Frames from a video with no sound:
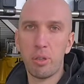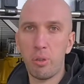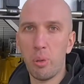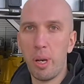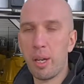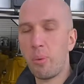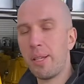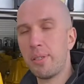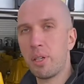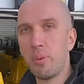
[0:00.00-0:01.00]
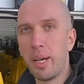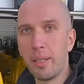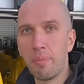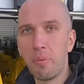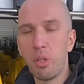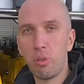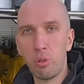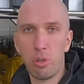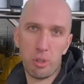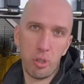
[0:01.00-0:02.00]
U R one oh one
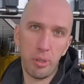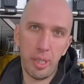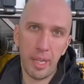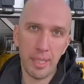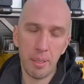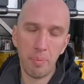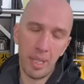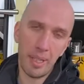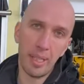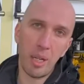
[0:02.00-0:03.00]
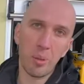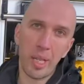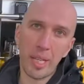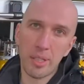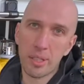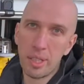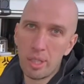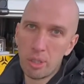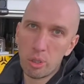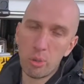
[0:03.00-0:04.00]
to control the lights. It allows us
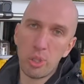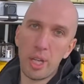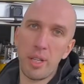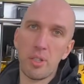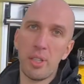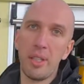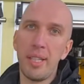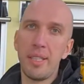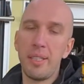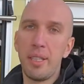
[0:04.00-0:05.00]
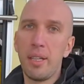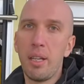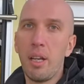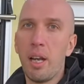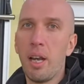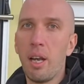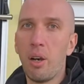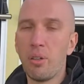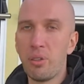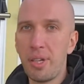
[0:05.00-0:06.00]
to change intensity uh,
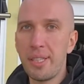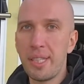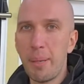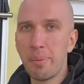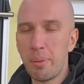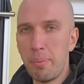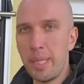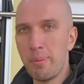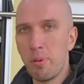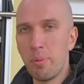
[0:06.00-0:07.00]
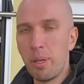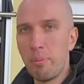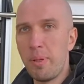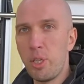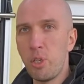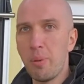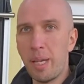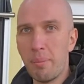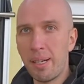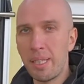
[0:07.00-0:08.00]
on three steps, minimum, medium
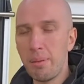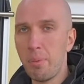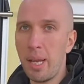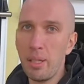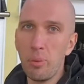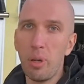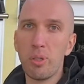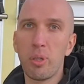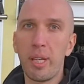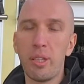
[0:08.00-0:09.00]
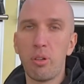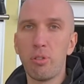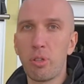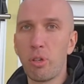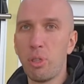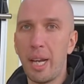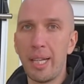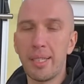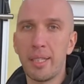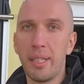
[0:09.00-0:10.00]
and maximum, and we also can control
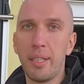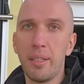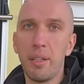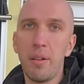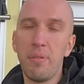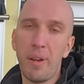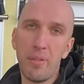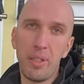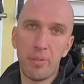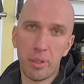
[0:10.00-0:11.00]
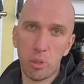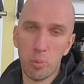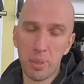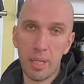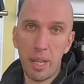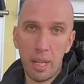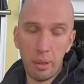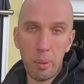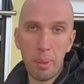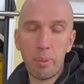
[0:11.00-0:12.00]
lights in five different groups.
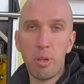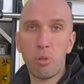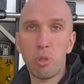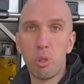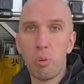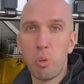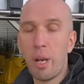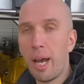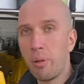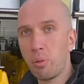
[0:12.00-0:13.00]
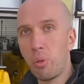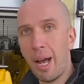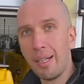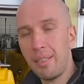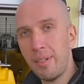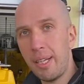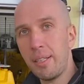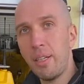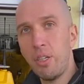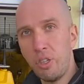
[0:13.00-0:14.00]
Now I'm going to show you how to
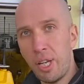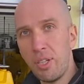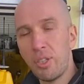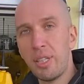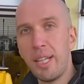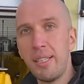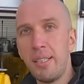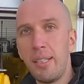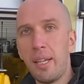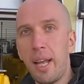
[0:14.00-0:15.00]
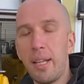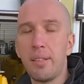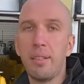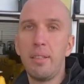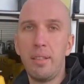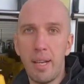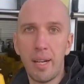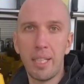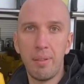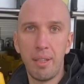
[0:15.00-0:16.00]
activate, change intensity and
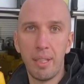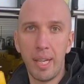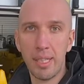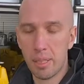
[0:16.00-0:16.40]
deactivate the lights.